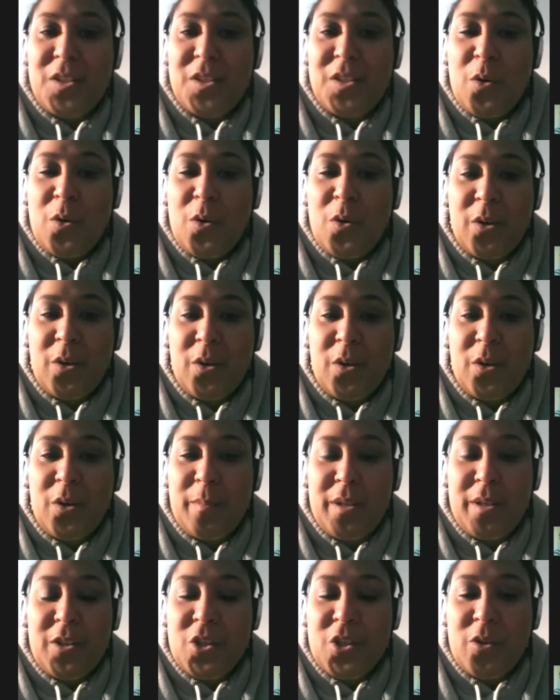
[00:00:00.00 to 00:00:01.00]
owes the Grant
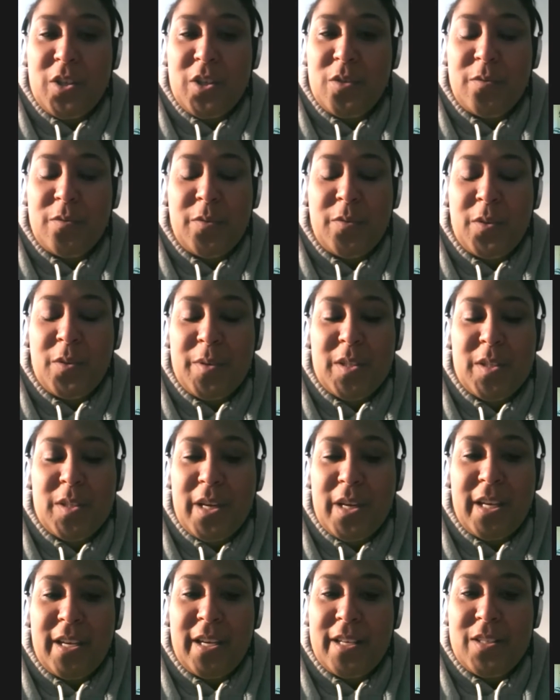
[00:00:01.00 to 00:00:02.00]
administration for the reason
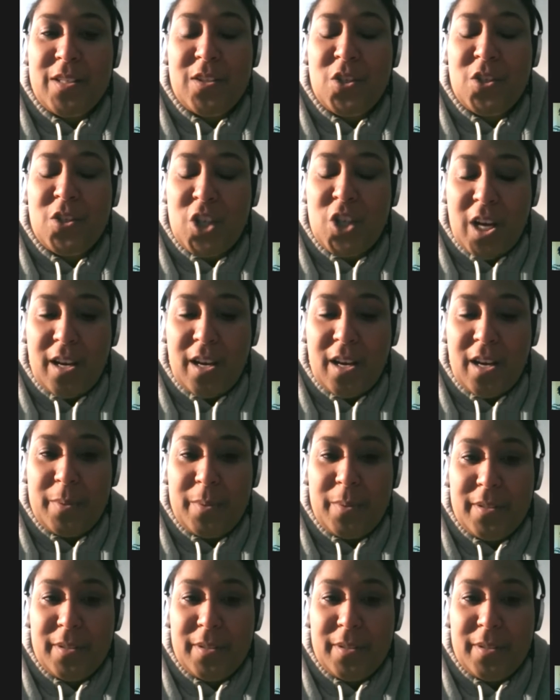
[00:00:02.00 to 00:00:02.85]
why he has his job.